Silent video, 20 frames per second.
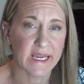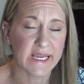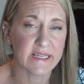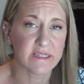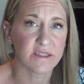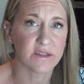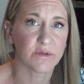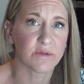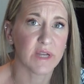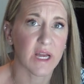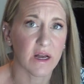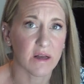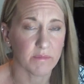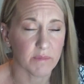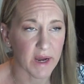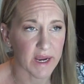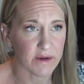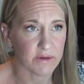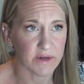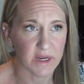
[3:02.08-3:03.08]
His own hell,
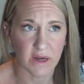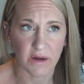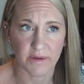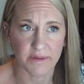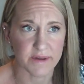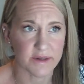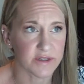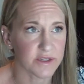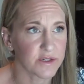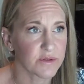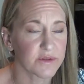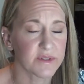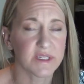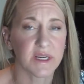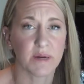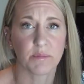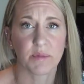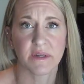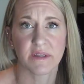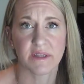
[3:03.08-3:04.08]
my own hell, they're two
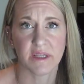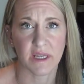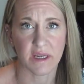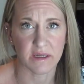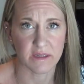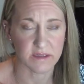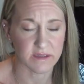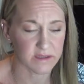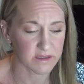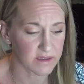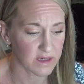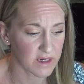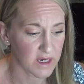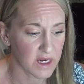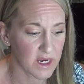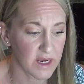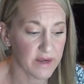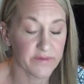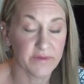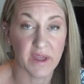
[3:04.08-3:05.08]
separate things.
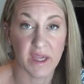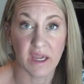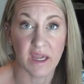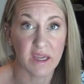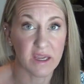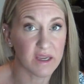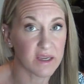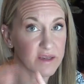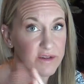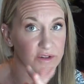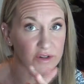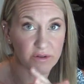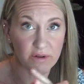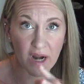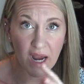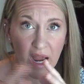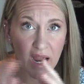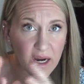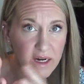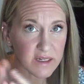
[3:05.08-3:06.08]
They
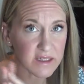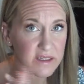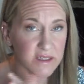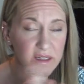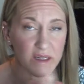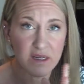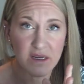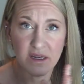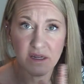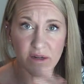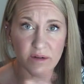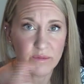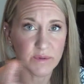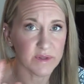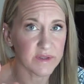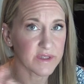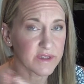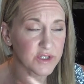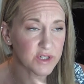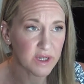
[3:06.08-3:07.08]
interact
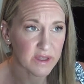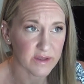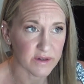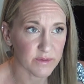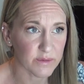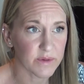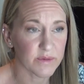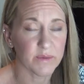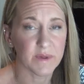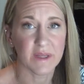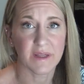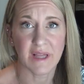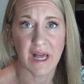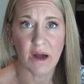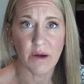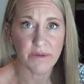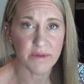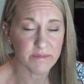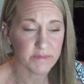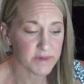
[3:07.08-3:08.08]
with each other when we
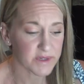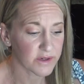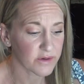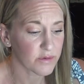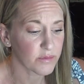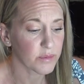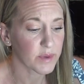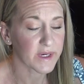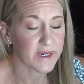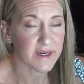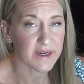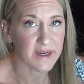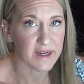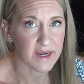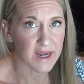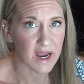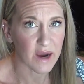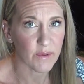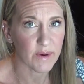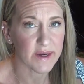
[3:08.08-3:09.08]
allow them to, but
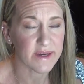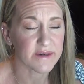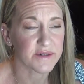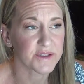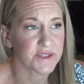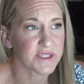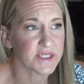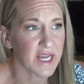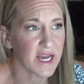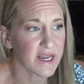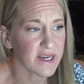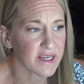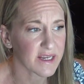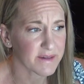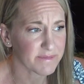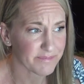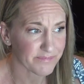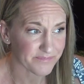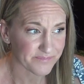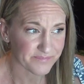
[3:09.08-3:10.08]
now I understand it.